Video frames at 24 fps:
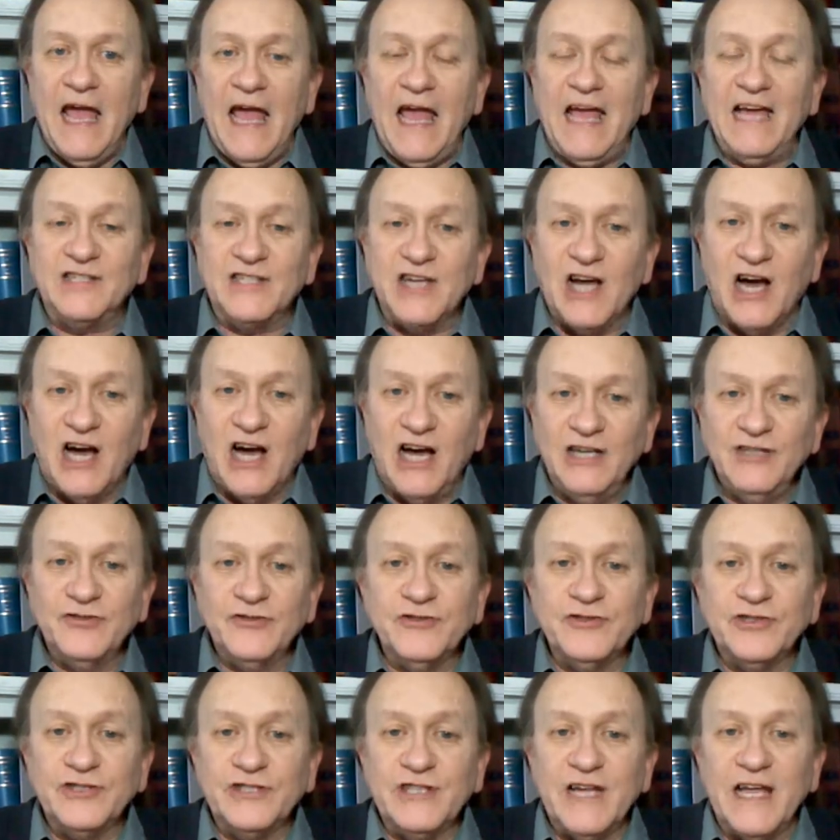and to
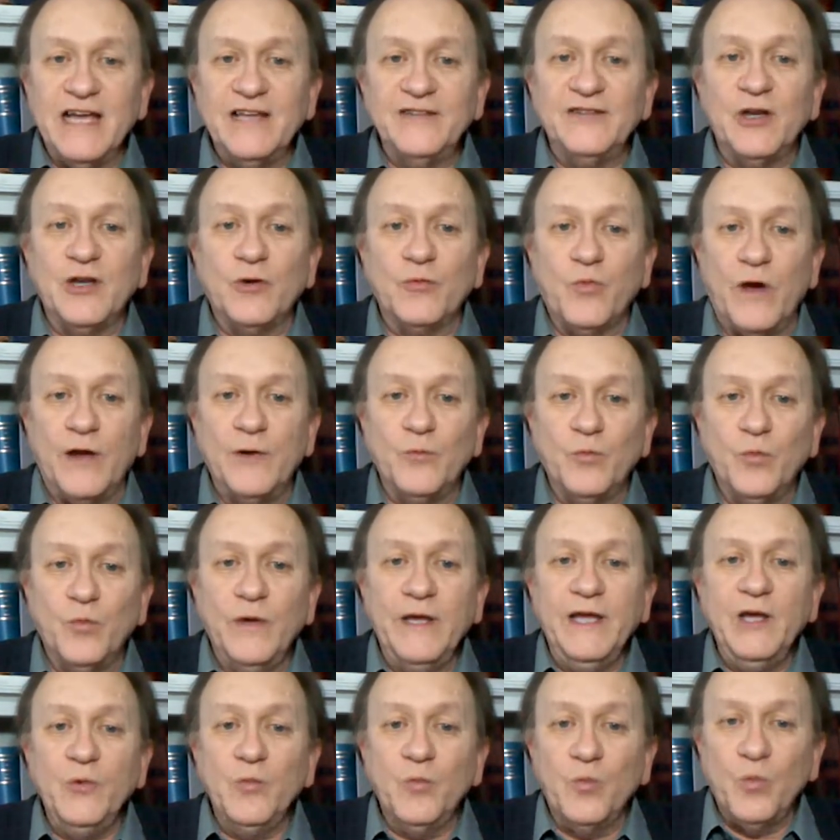understand that when
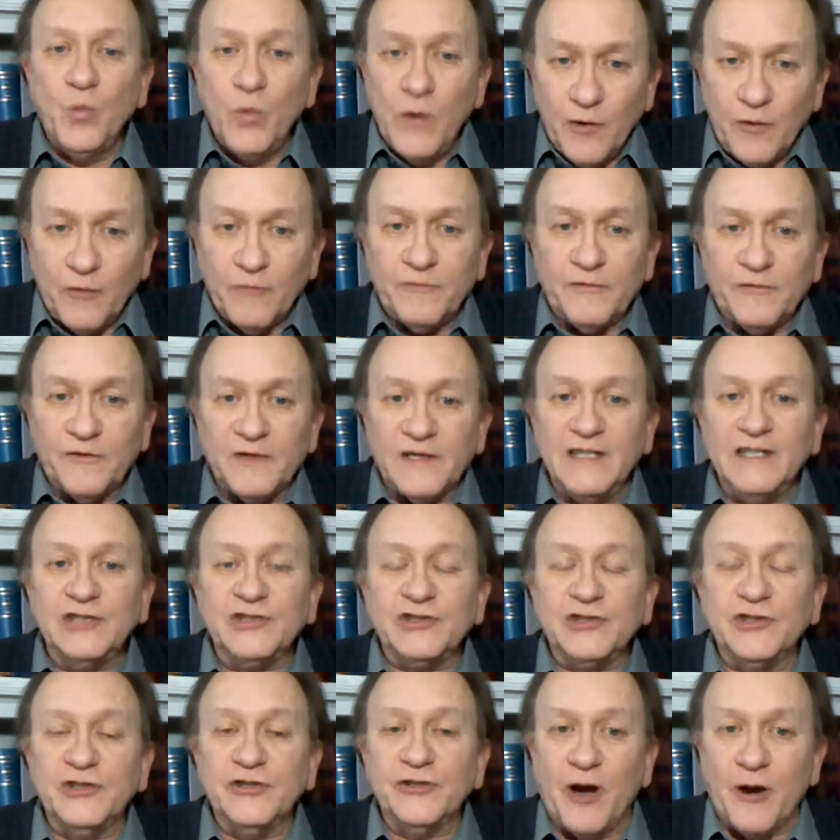we willfully
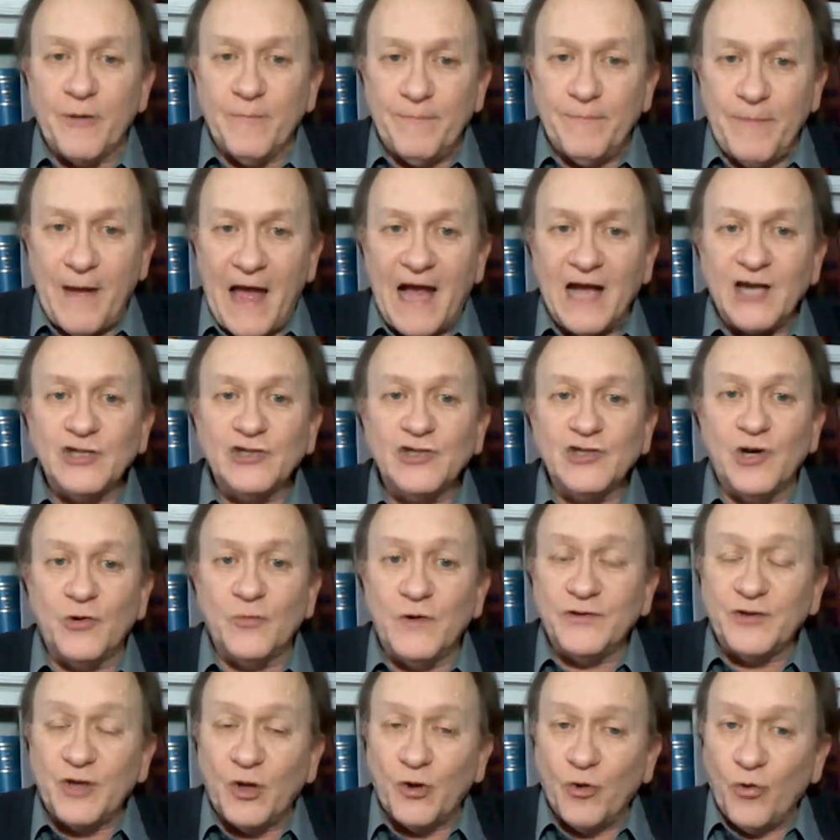turn our backs
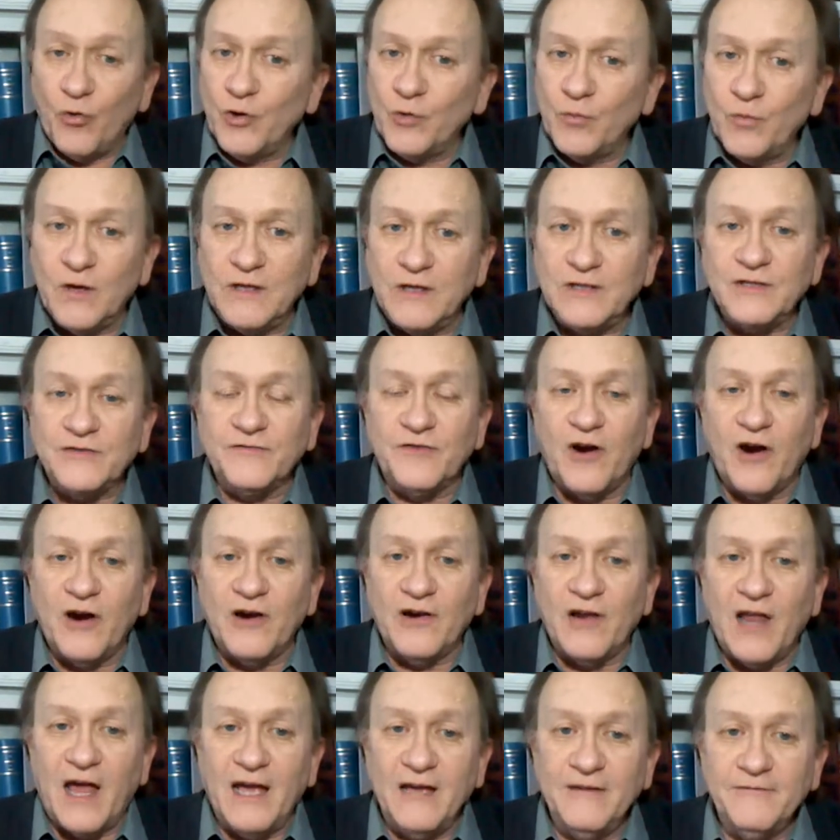on what the Lord wants for
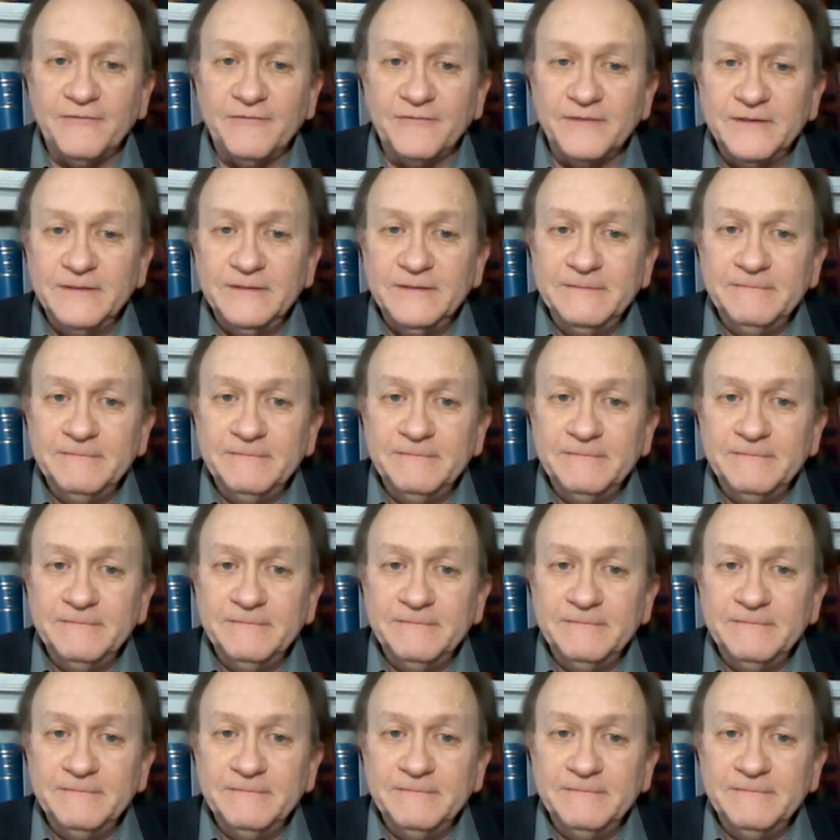our life,